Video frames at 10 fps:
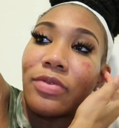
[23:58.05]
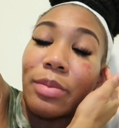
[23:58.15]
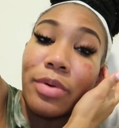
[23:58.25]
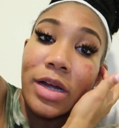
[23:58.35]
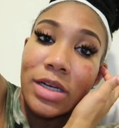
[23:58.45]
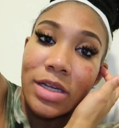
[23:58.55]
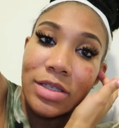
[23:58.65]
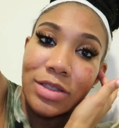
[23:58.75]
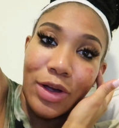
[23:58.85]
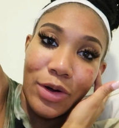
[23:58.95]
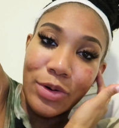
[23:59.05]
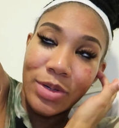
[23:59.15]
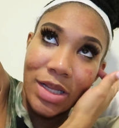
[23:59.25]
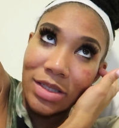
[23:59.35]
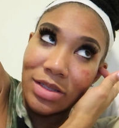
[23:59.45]
I'm pregnant,
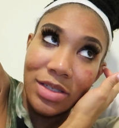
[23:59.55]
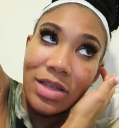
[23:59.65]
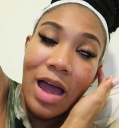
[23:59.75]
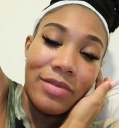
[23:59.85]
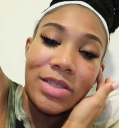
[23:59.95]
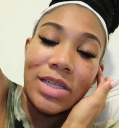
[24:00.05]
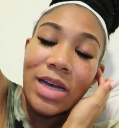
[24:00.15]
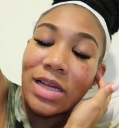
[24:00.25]
so that's just obviously